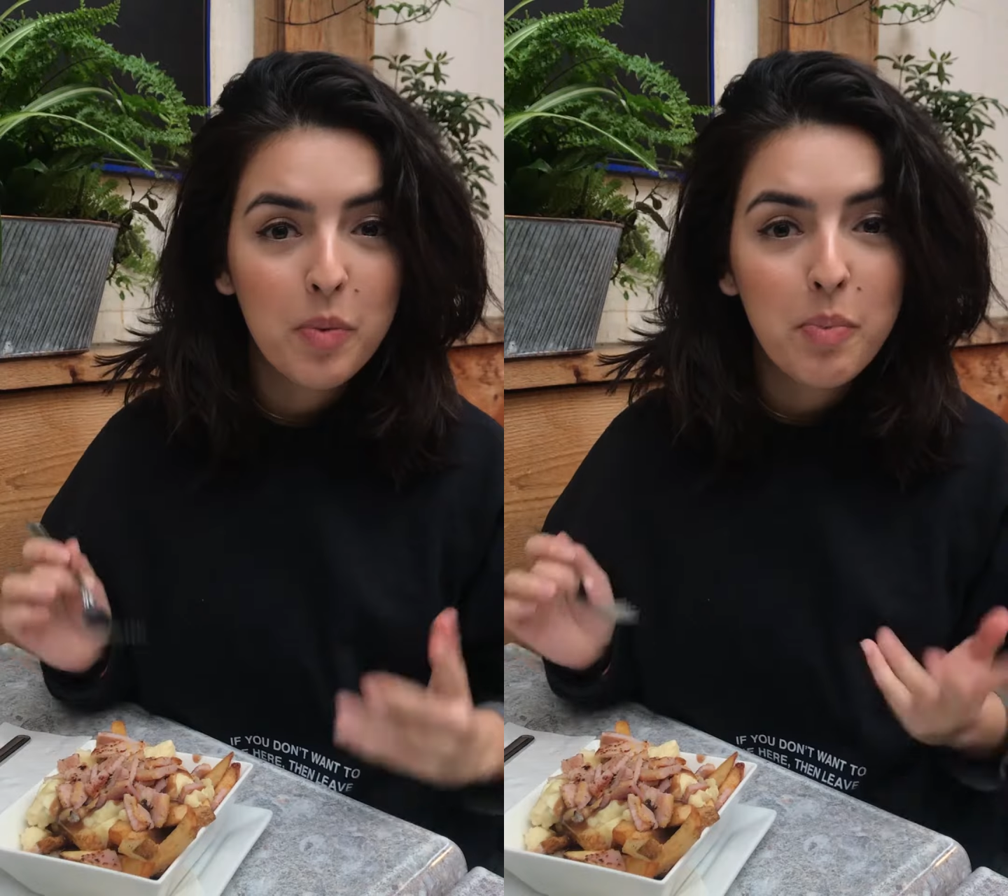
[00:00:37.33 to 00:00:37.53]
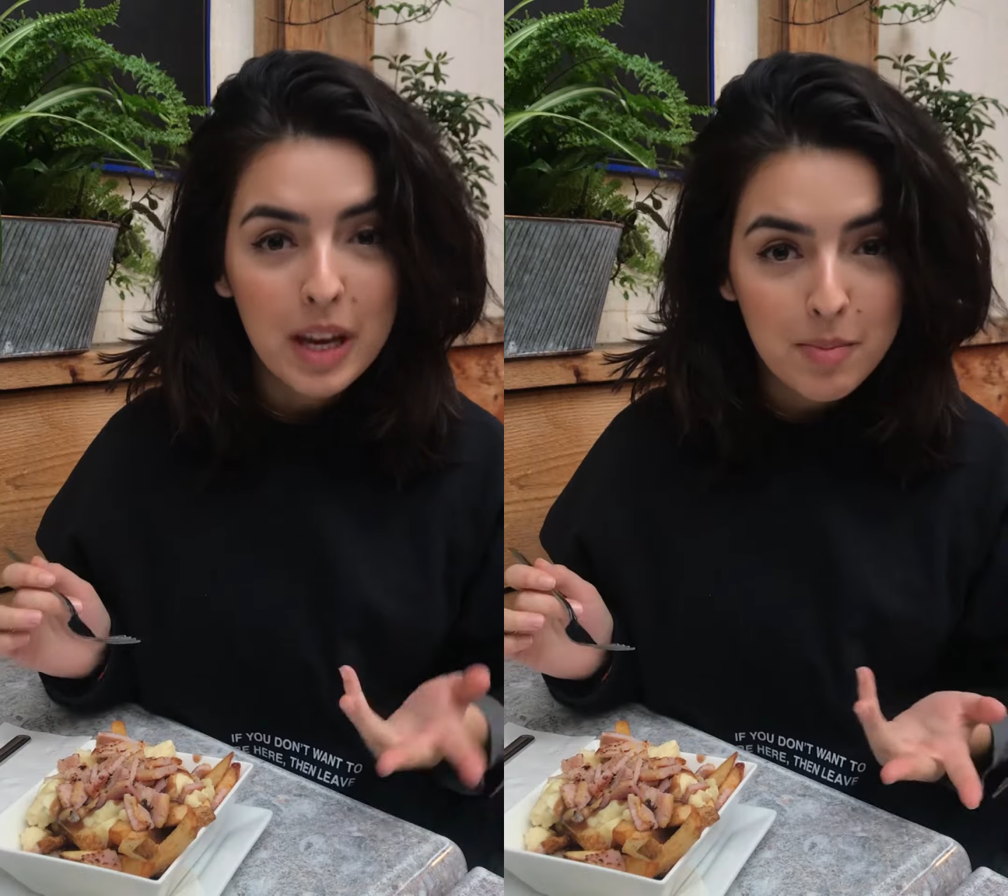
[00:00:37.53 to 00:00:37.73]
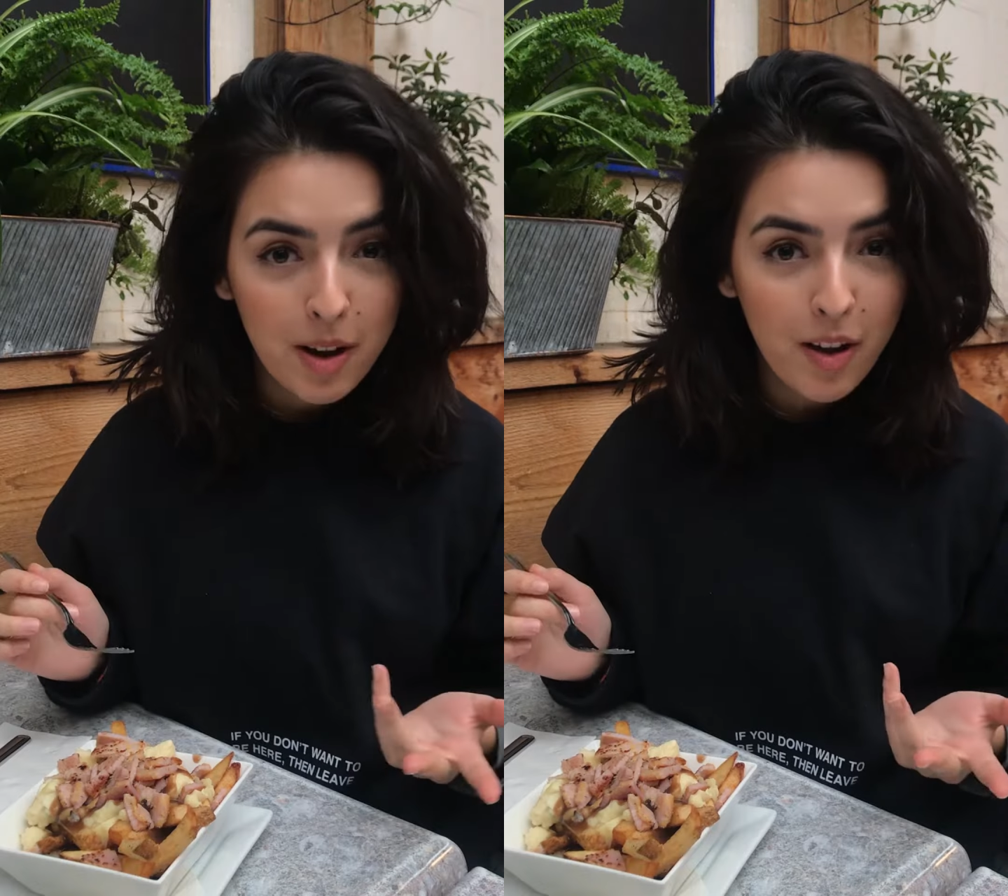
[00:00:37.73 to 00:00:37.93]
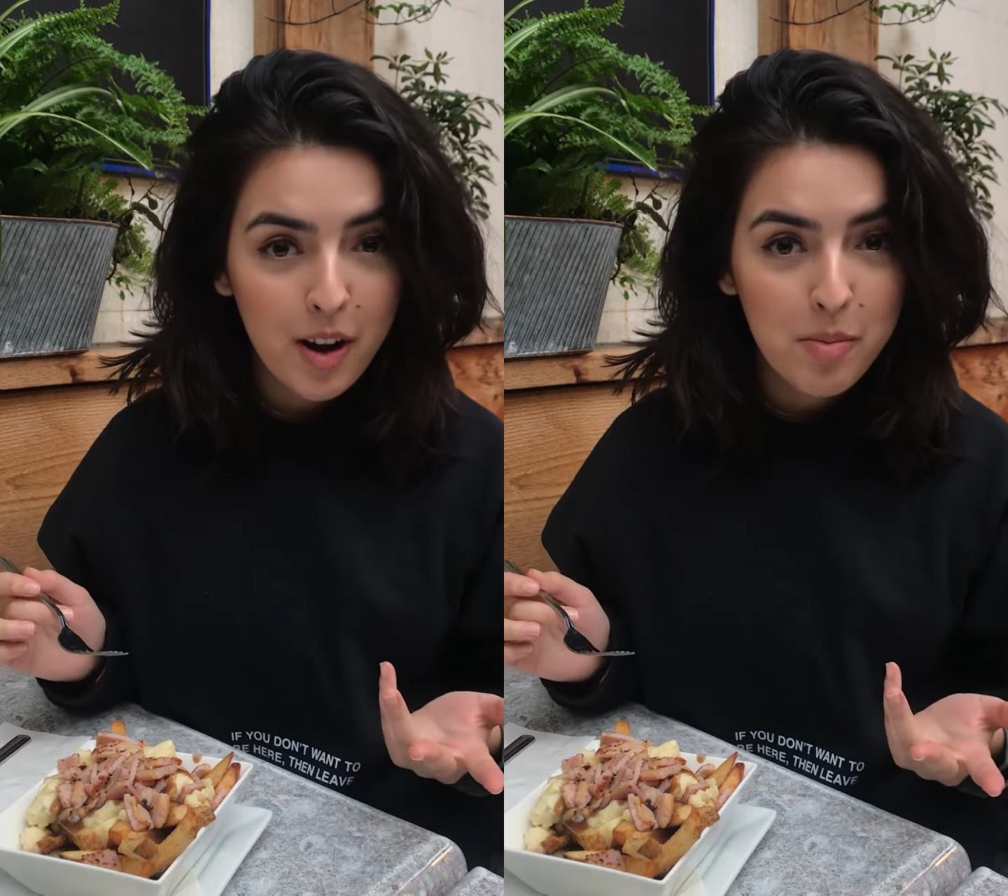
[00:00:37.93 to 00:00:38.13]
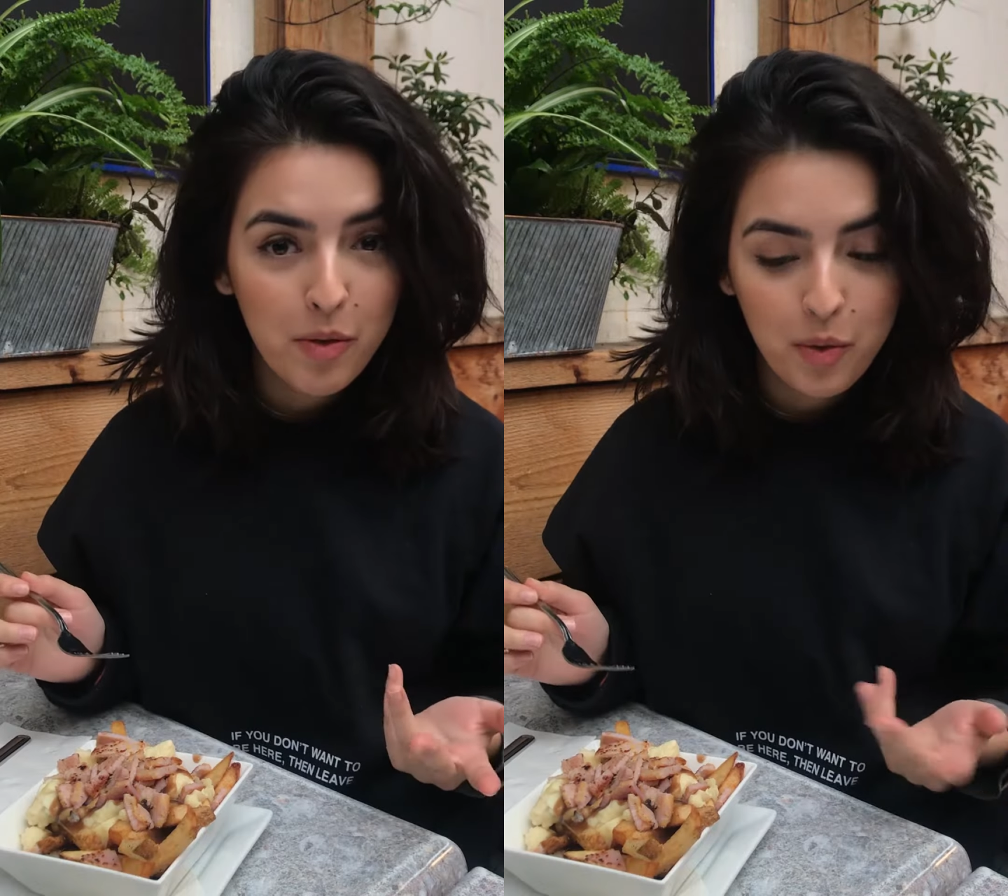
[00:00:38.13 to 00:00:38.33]
with pea mail
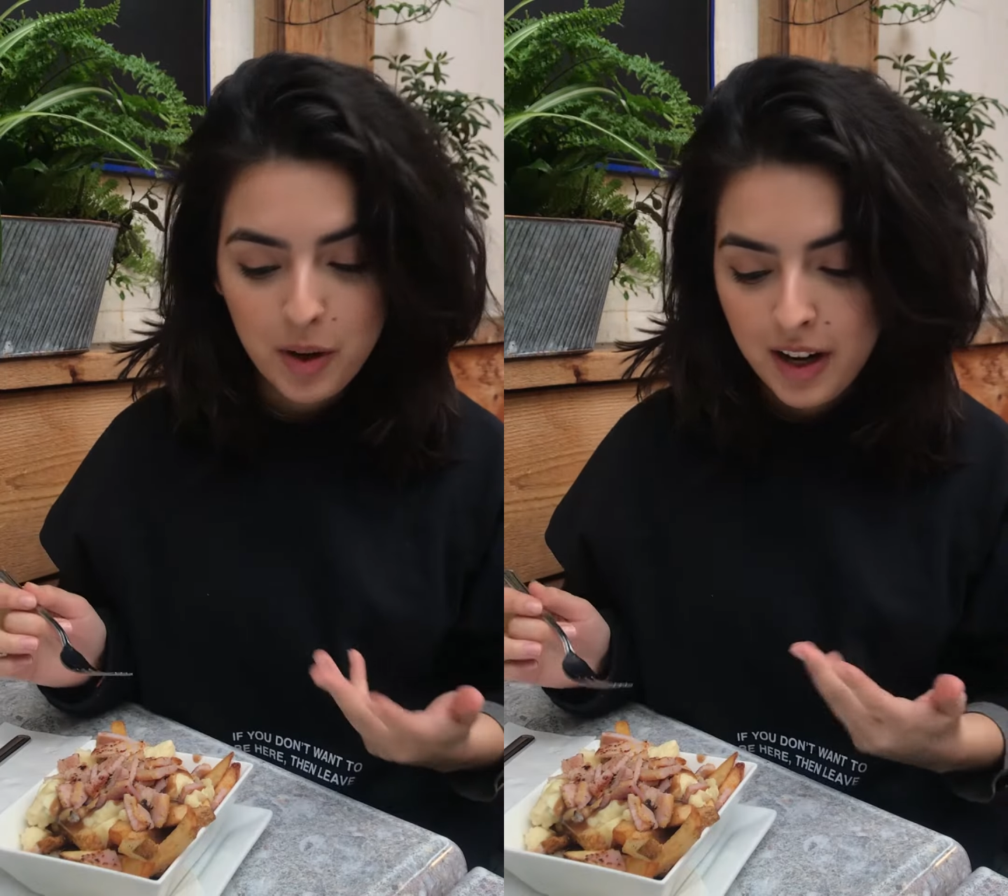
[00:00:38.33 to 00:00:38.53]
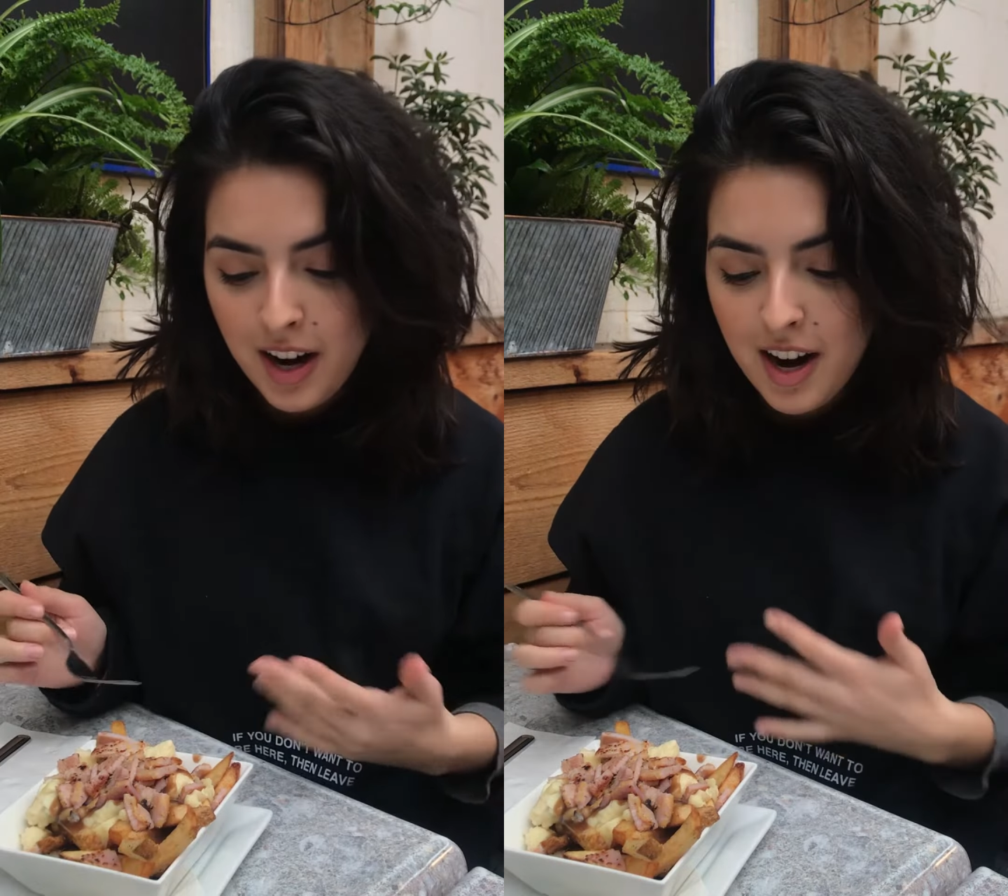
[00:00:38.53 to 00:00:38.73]
on it before,